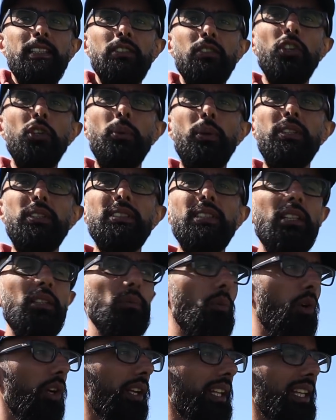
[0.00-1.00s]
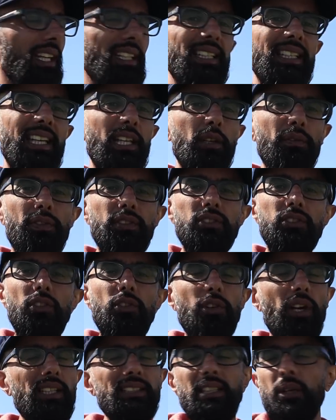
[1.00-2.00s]
Good way to start the morning. I didn't get up for
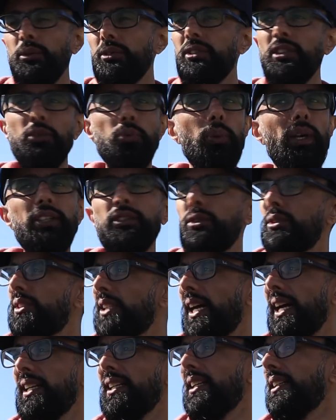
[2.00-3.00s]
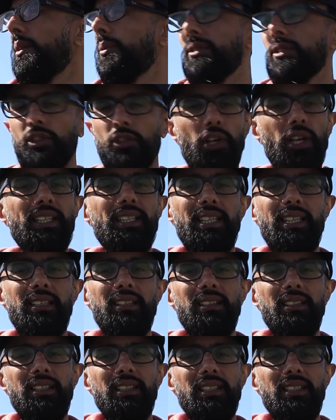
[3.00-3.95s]
sunrise. I was just way too tired and it was cracking.